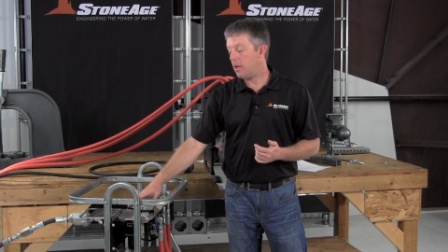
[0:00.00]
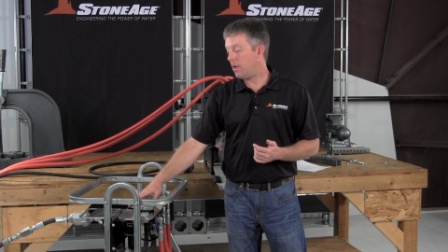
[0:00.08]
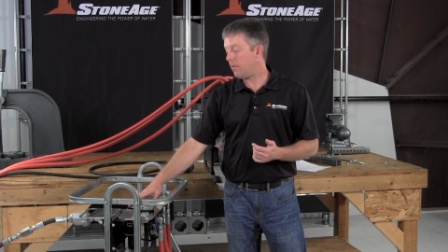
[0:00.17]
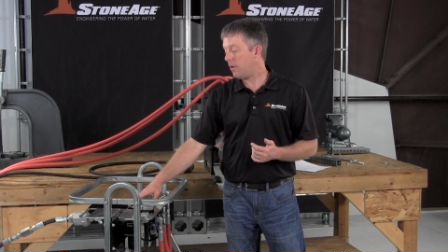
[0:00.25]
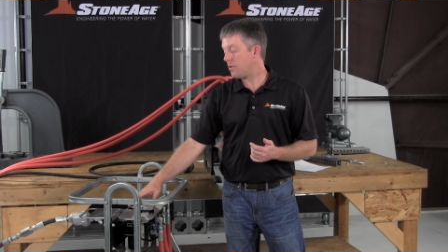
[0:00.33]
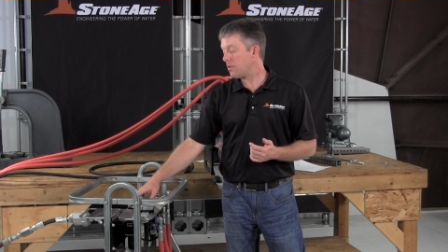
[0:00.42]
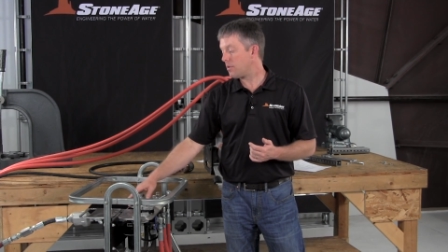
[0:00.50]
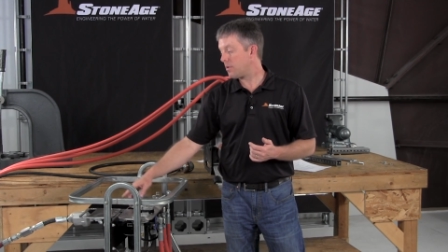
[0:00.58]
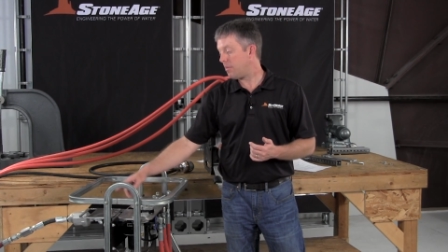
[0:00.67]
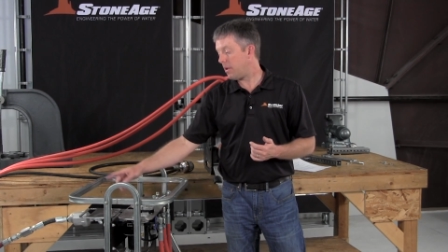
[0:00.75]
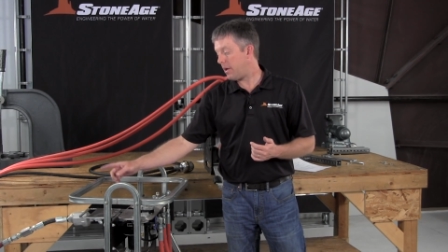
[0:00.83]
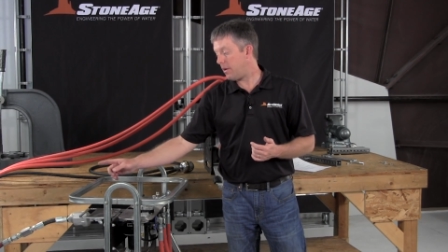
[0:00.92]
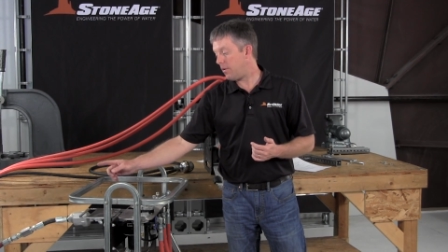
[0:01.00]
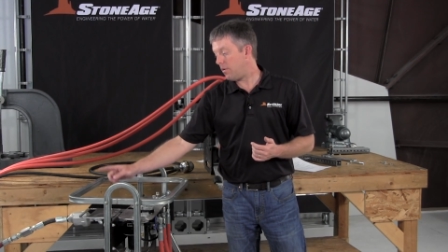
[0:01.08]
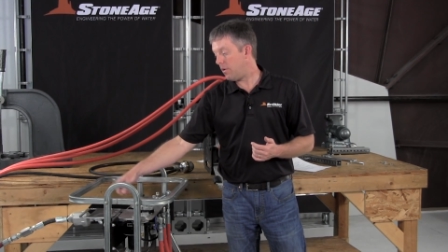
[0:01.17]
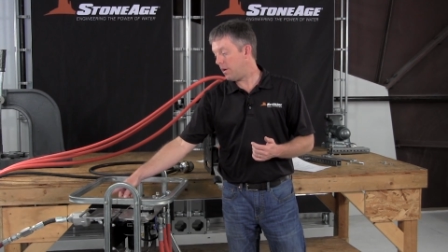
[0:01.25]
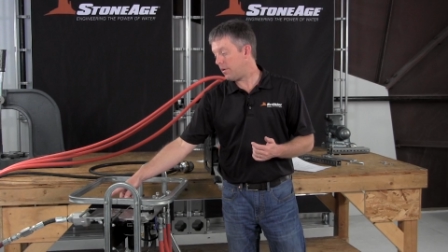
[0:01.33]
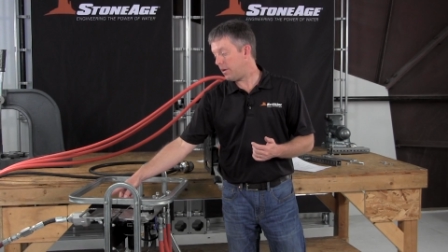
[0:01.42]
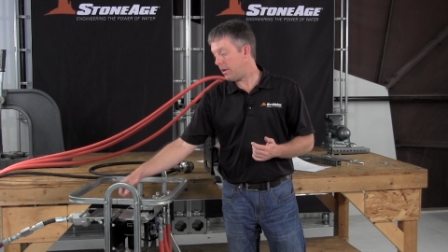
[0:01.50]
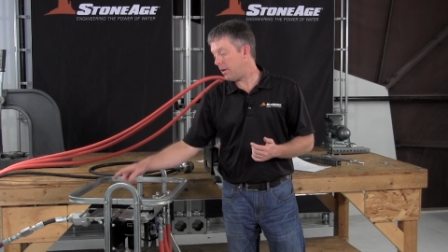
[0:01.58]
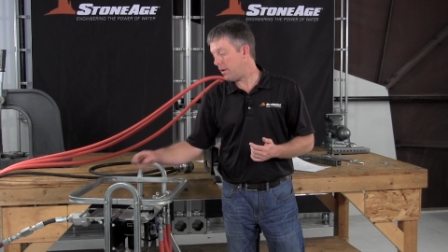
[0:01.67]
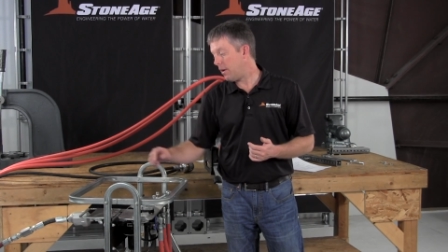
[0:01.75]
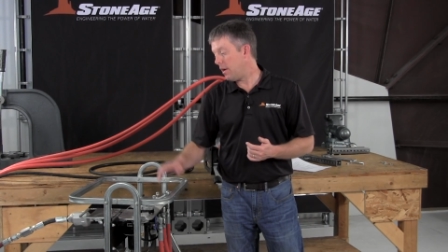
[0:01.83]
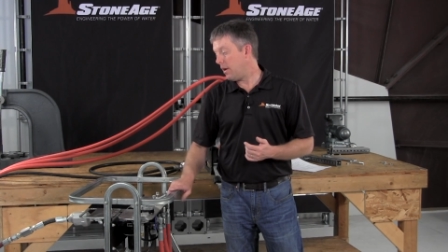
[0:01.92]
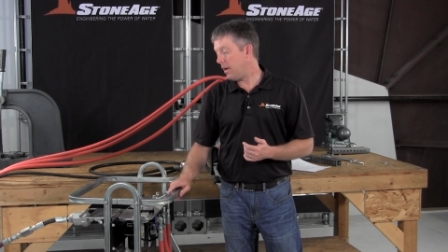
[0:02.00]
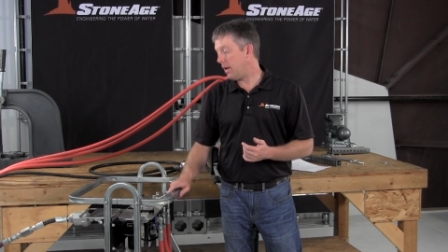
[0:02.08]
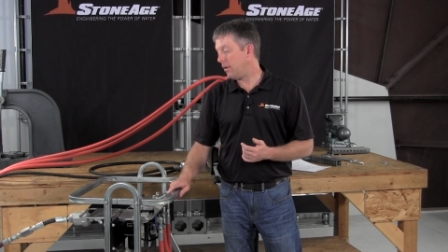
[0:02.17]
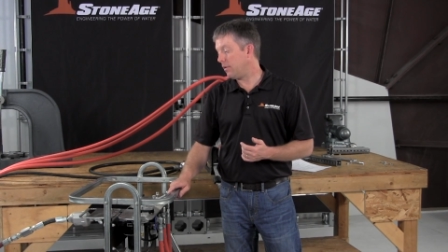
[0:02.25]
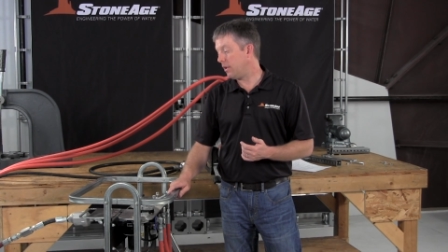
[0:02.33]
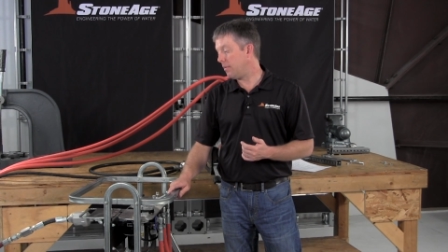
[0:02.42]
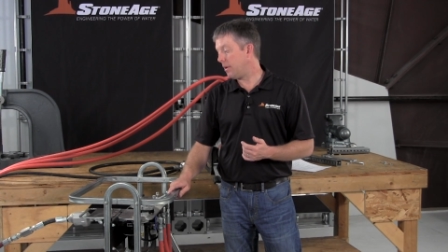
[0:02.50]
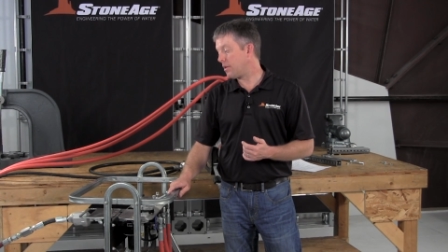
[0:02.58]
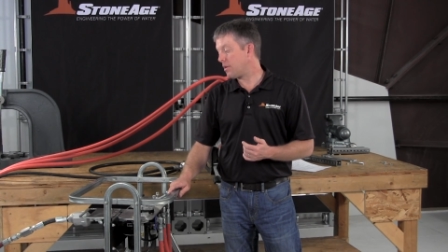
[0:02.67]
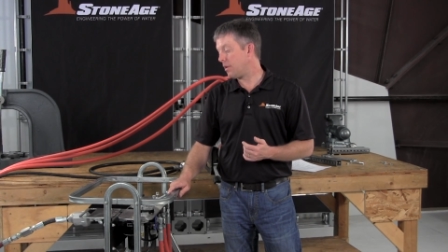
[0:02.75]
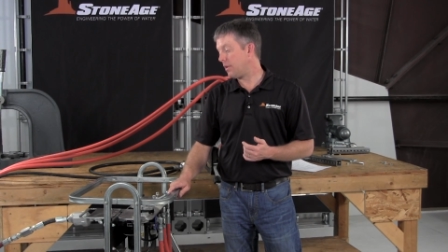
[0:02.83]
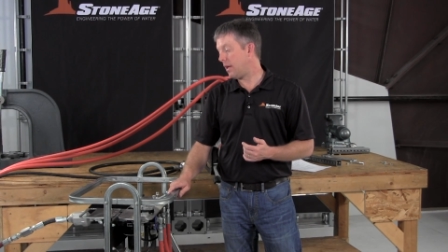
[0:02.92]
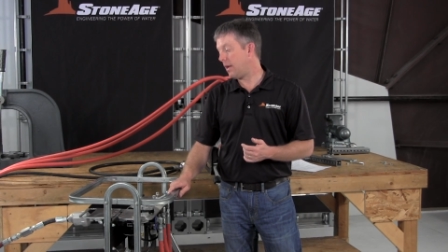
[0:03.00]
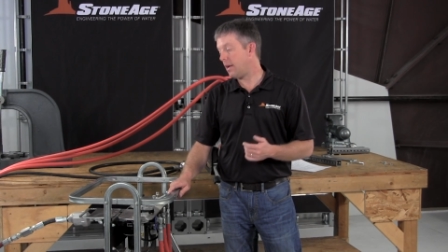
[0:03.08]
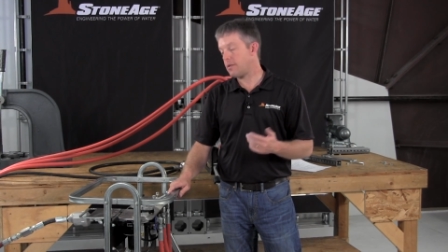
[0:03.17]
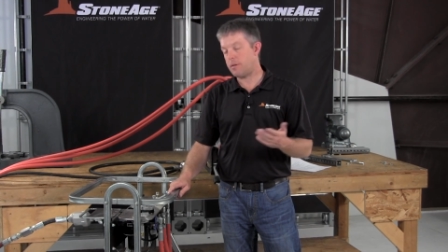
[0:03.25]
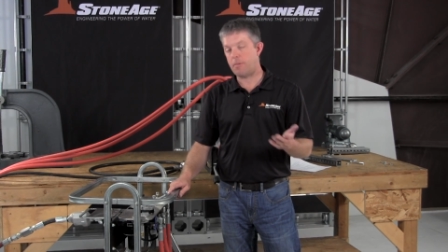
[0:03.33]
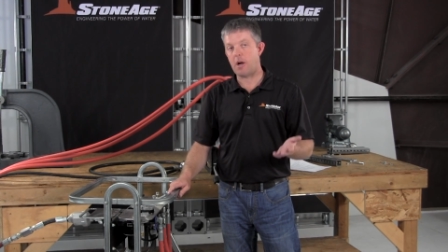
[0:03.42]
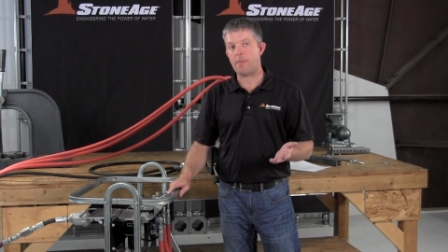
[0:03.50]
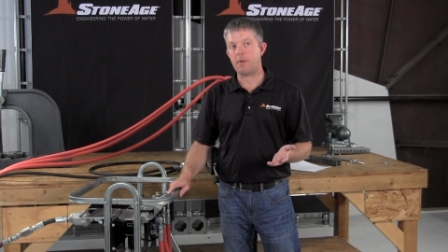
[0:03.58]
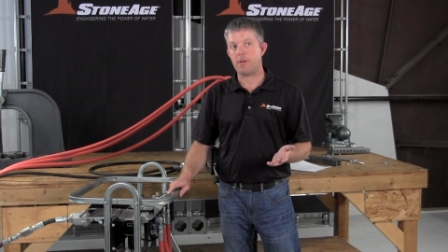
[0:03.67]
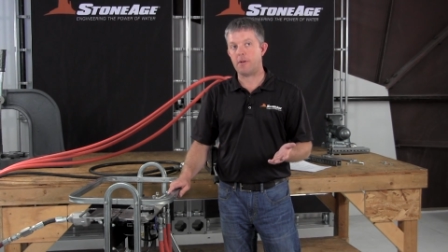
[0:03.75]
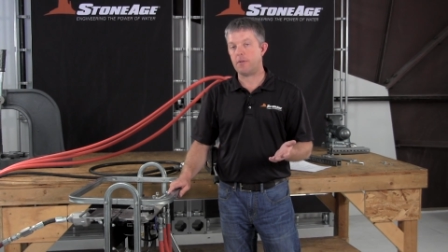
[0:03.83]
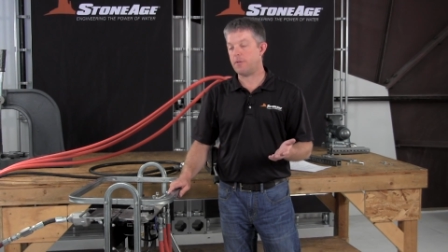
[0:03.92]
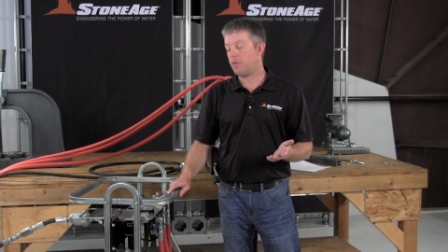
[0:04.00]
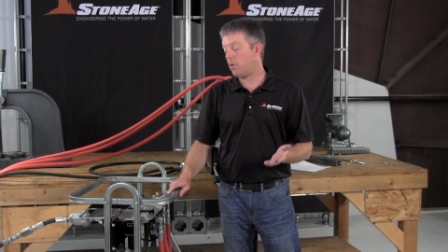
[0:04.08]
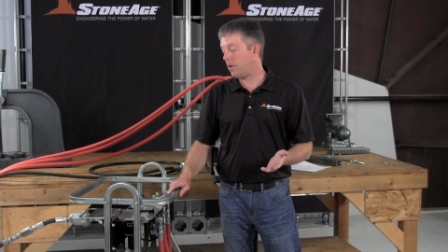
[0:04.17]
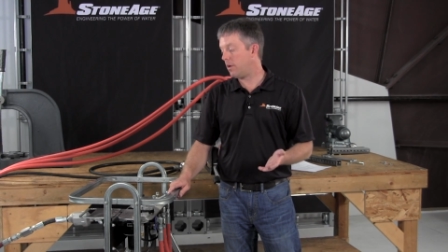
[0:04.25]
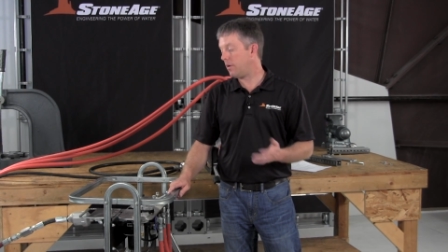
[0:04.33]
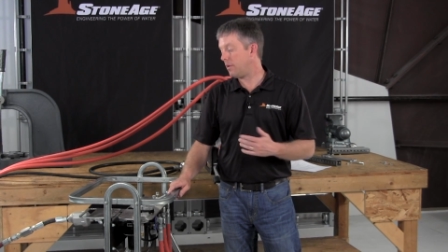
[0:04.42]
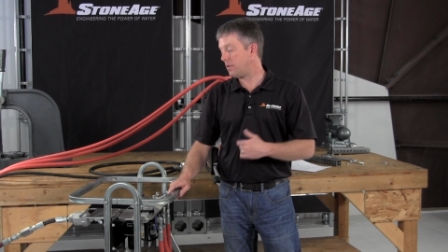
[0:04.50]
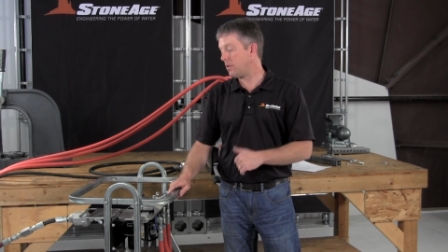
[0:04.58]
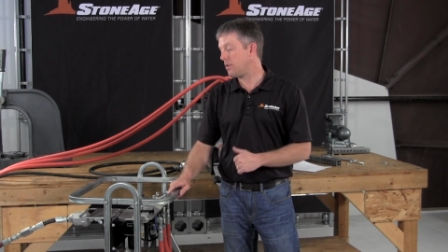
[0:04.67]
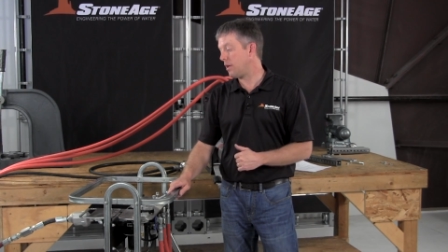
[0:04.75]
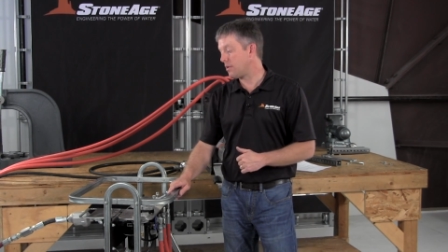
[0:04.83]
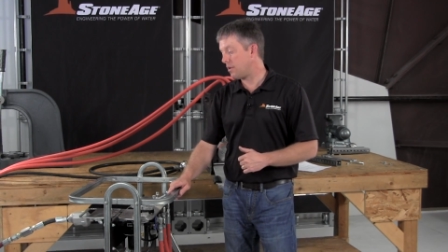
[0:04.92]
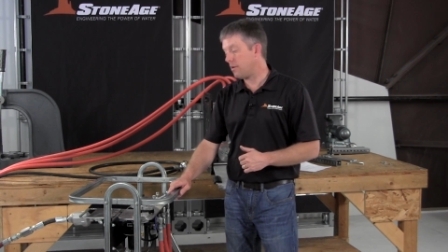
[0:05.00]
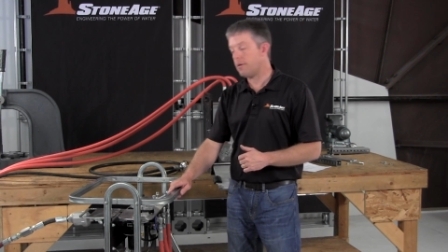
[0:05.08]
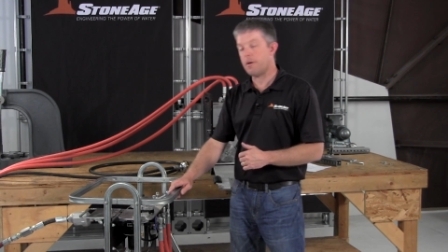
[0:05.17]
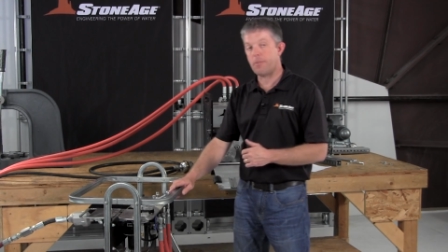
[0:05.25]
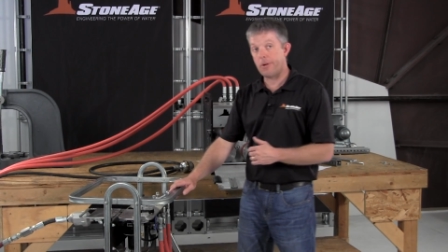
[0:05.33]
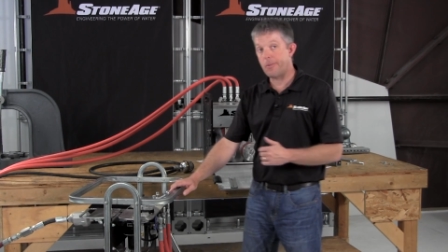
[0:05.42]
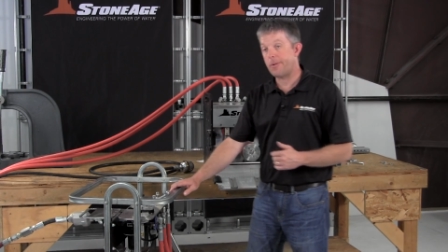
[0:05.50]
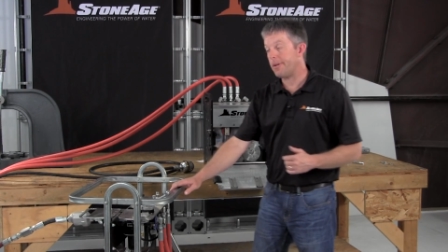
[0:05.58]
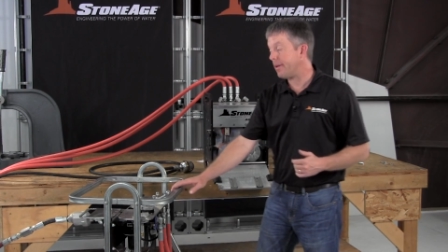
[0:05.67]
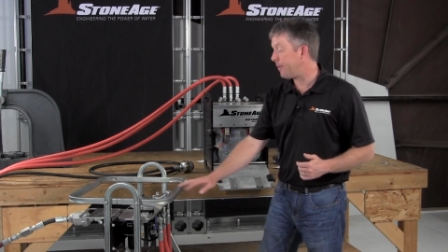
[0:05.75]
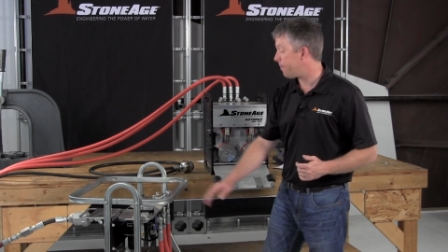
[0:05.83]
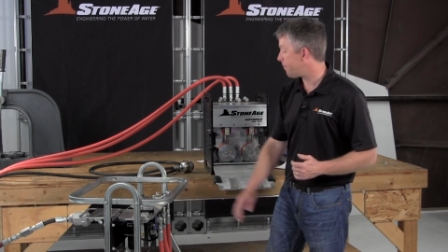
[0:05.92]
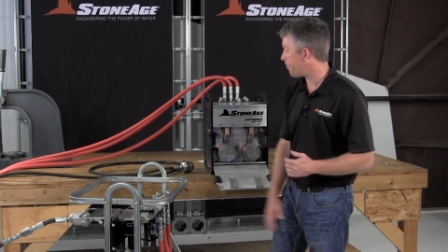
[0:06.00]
and we also supply an oiler here, and you'll need to make sure that that has the proper level of oil and it's adjusted appropriately.